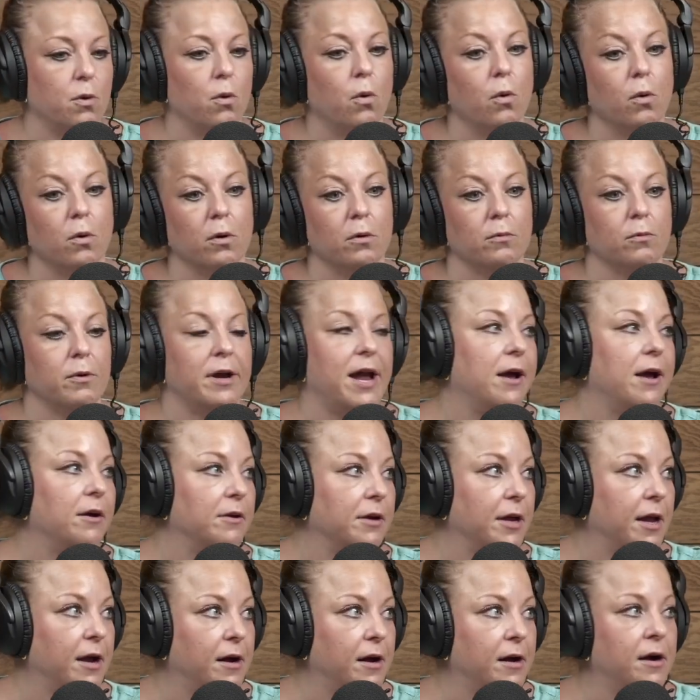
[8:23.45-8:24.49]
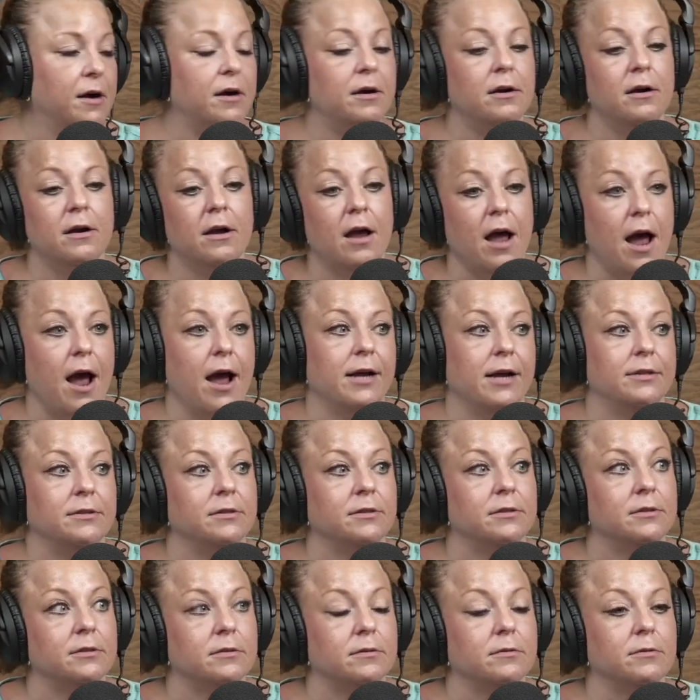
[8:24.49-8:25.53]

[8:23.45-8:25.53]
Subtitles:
or realia and